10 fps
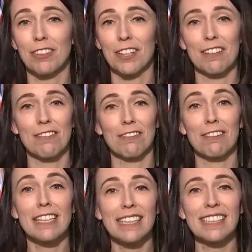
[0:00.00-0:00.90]
very
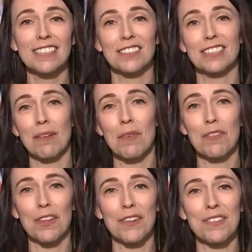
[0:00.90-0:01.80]
rarely do some of
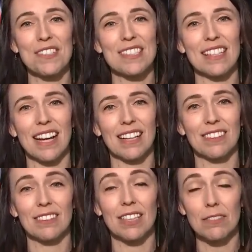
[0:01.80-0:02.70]
those, uh,
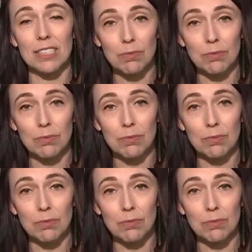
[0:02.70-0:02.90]
the,